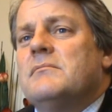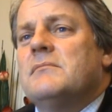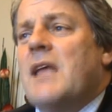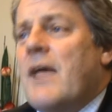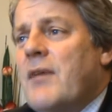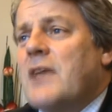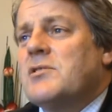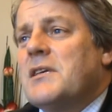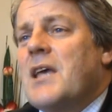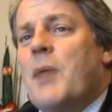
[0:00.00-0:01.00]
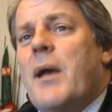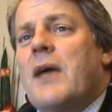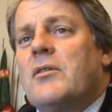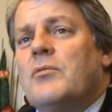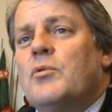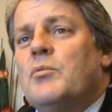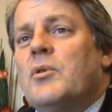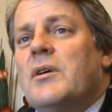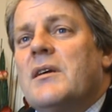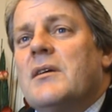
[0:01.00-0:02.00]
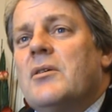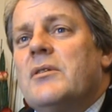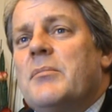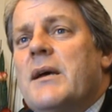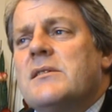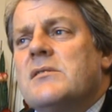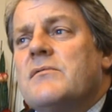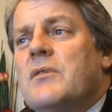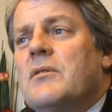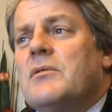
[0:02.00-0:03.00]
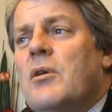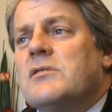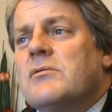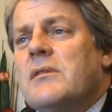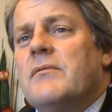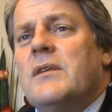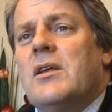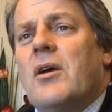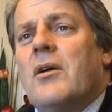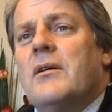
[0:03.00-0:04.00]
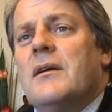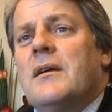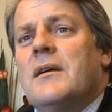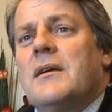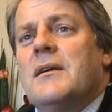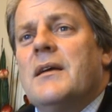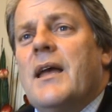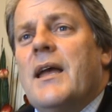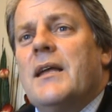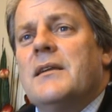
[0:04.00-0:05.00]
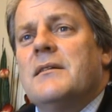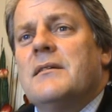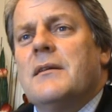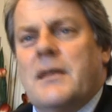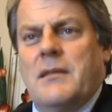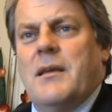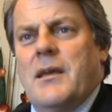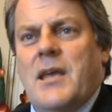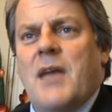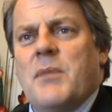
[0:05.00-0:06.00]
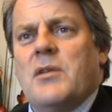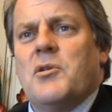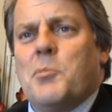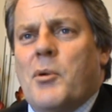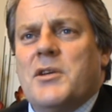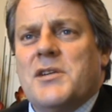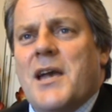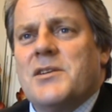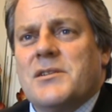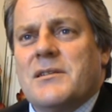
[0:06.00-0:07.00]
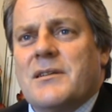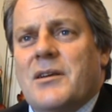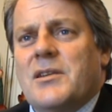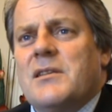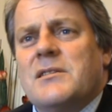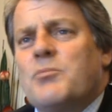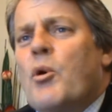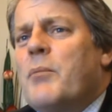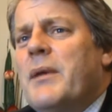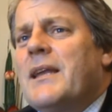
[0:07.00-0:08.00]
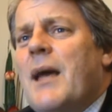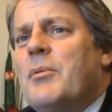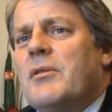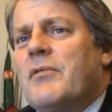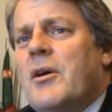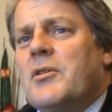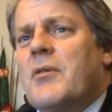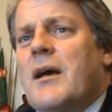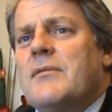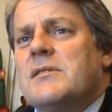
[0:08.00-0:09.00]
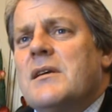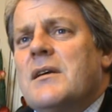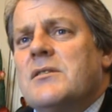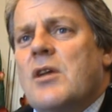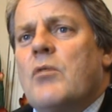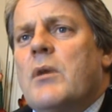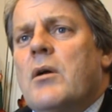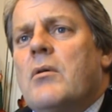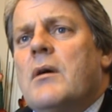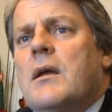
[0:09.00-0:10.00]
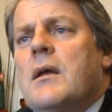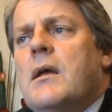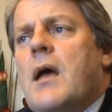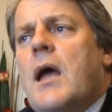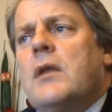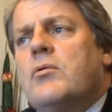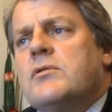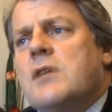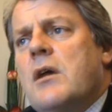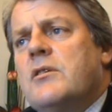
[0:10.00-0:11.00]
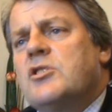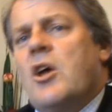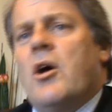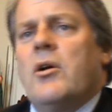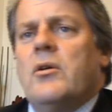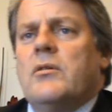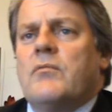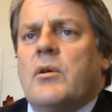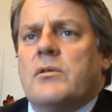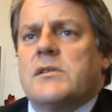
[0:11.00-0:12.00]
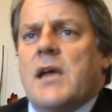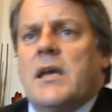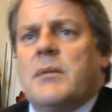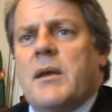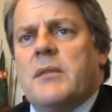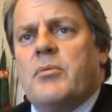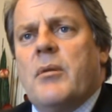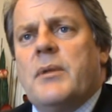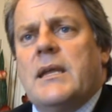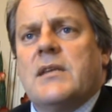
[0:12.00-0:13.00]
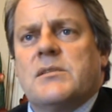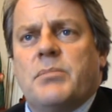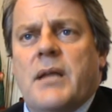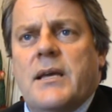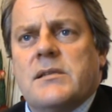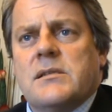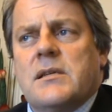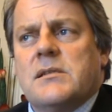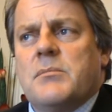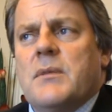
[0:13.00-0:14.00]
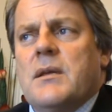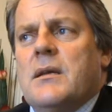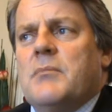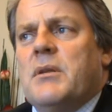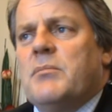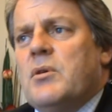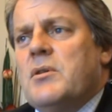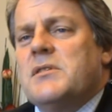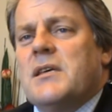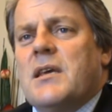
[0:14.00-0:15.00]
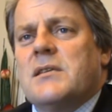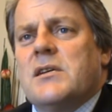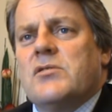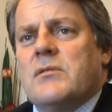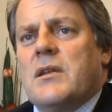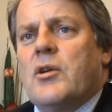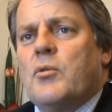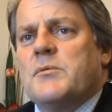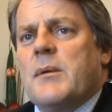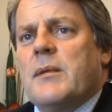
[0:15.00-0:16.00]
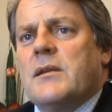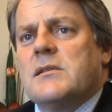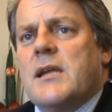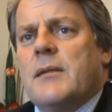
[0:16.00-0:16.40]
have actually come out of the woodwork on the basis of, I saw your video, and it gave me a new appreciation. I didn't pick it up in the photographs so well. And also the tone of what you're saying about the property gets a place, and there's a bit of music, etc., that helps people understand.